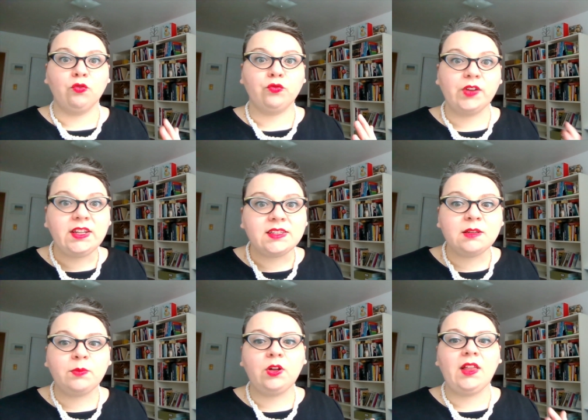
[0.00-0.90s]

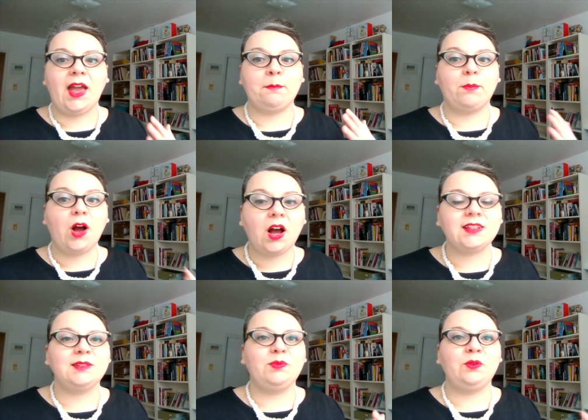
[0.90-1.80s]
reasonable and
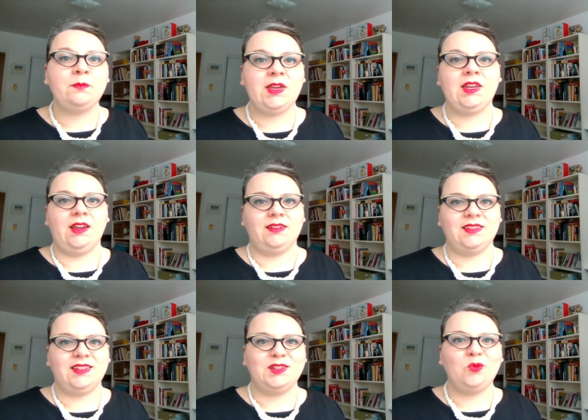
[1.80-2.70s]
possible
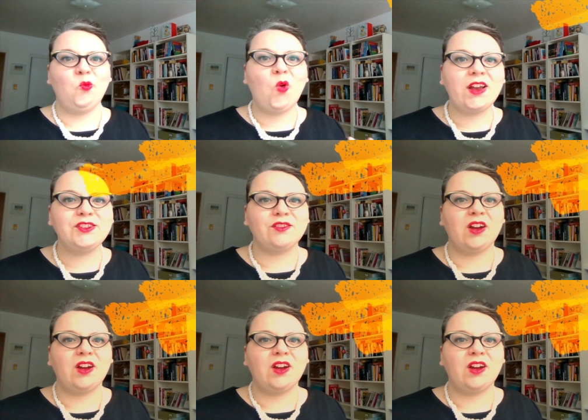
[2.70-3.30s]
meanings to wonder